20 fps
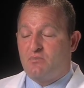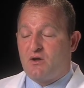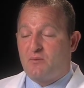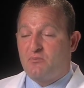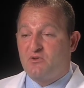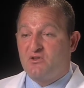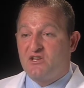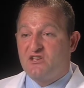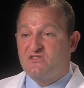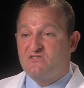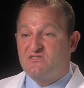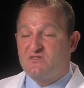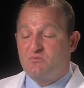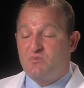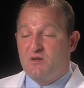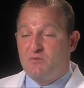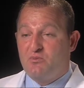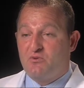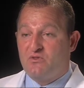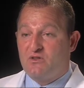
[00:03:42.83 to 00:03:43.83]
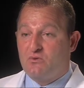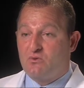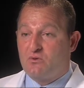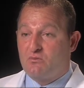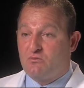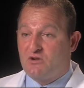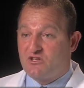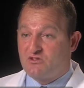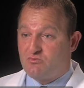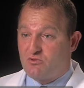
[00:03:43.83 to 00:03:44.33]
populations of people that
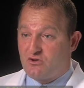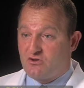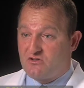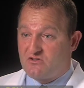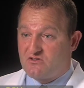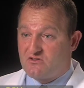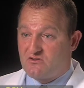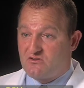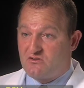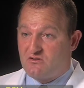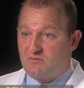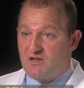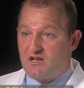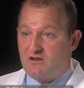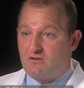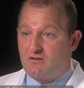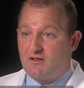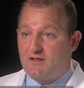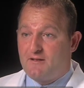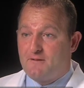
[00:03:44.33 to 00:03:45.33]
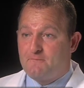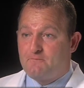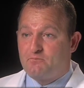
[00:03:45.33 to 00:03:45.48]
we're much more concerned about